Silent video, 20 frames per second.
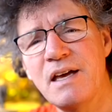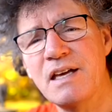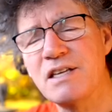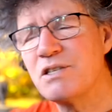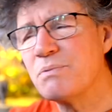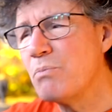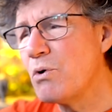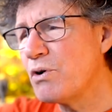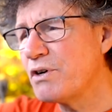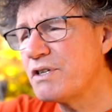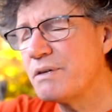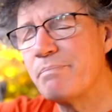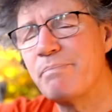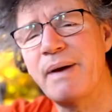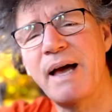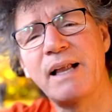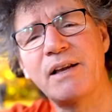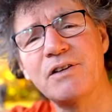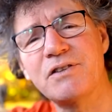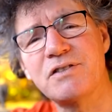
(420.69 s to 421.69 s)
It's more to
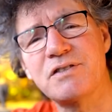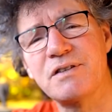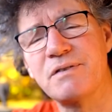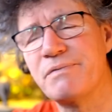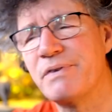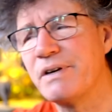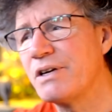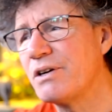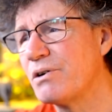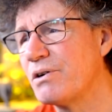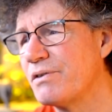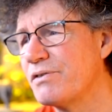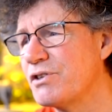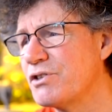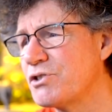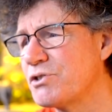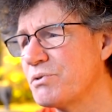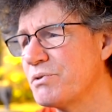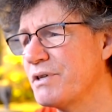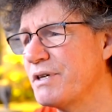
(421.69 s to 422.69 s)
balance the vigor on the
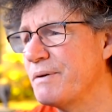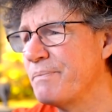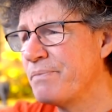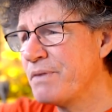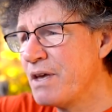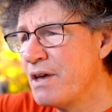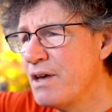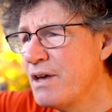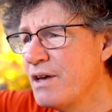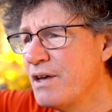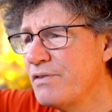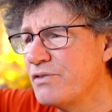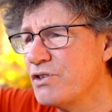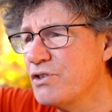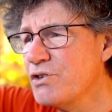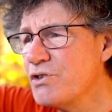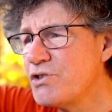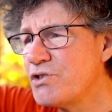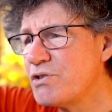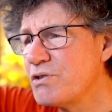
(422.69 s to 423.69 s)
tree. The
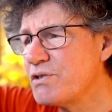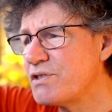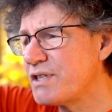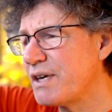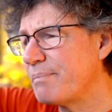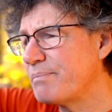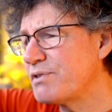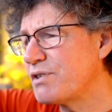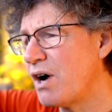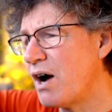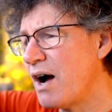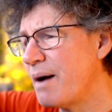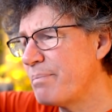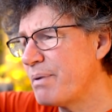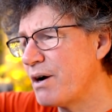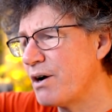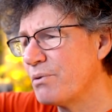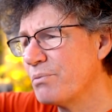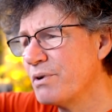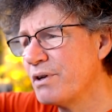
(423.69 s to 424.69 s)
new shoots up top
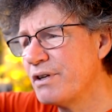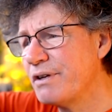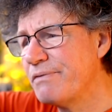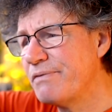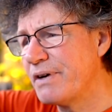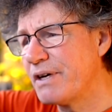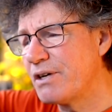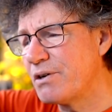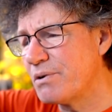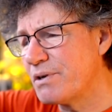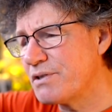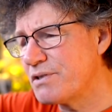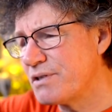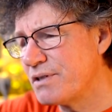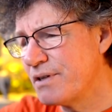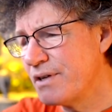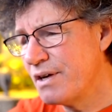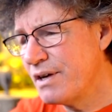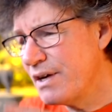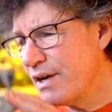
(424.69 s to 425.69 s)
are really
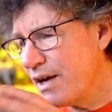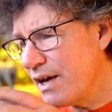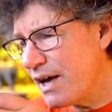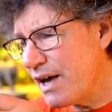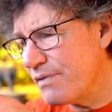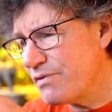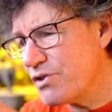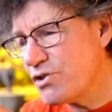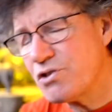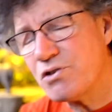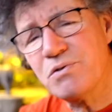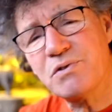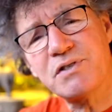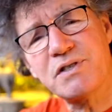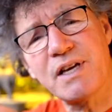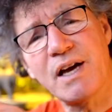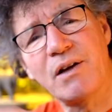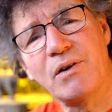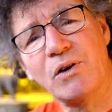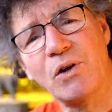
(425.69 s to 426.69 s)
vigorous, and the shoots
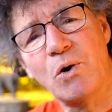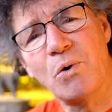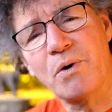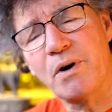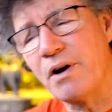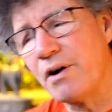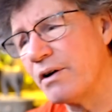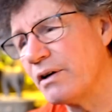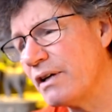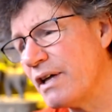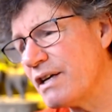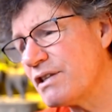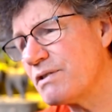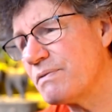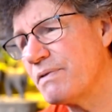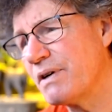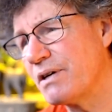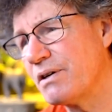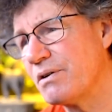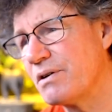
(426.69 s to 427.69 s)
down lower are less
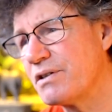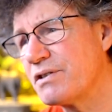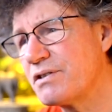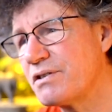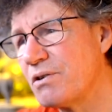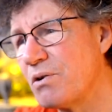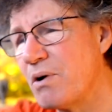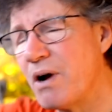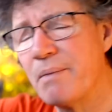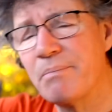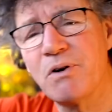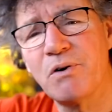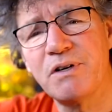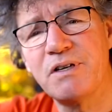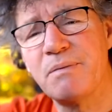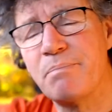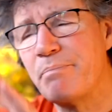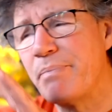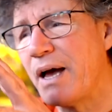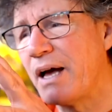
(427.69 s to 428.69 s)
vigorous. So I'm going
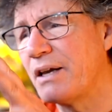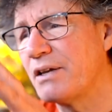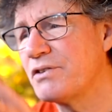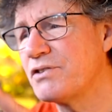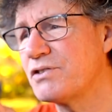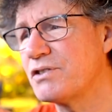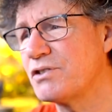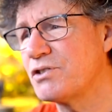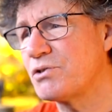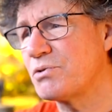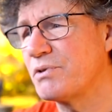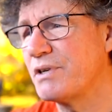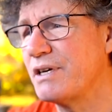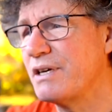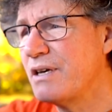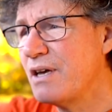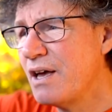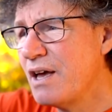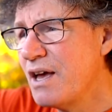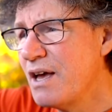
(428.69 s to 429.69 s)
to balance the
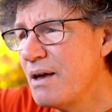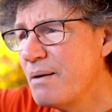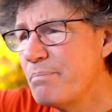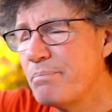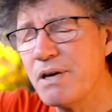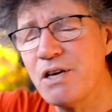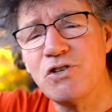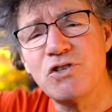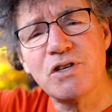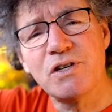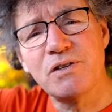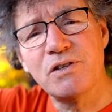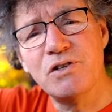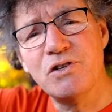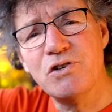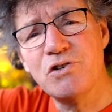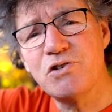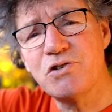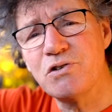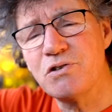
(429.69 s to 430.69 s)
tree, pinching the
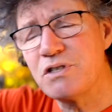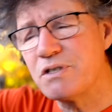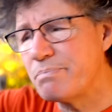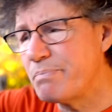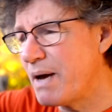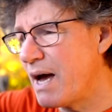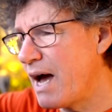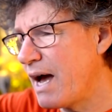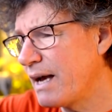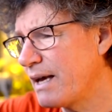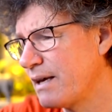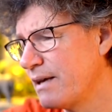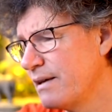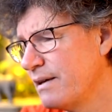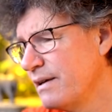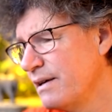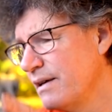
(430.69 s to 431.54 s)
new shoots back